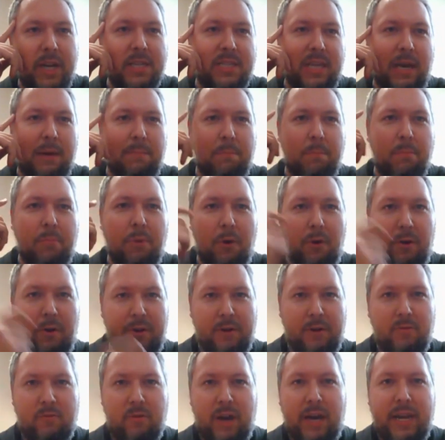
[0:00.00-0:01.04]
at some
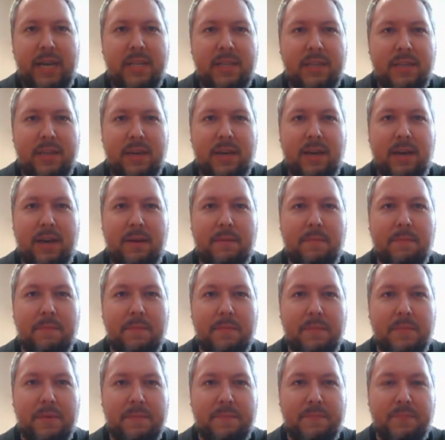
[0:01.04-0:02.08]
point, right?
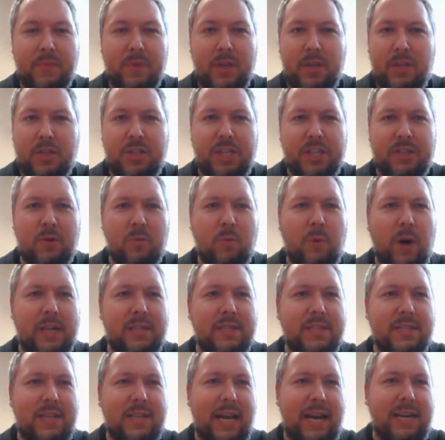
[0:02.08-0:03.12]
Um, just on
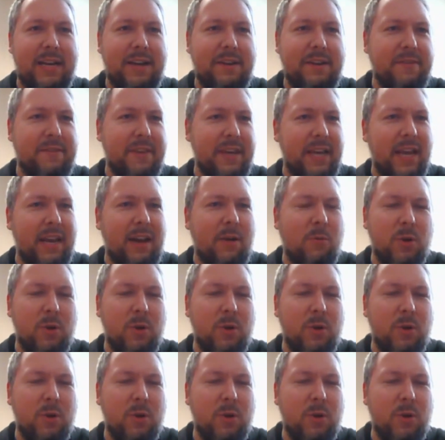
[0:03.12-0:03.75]
one slide, I think.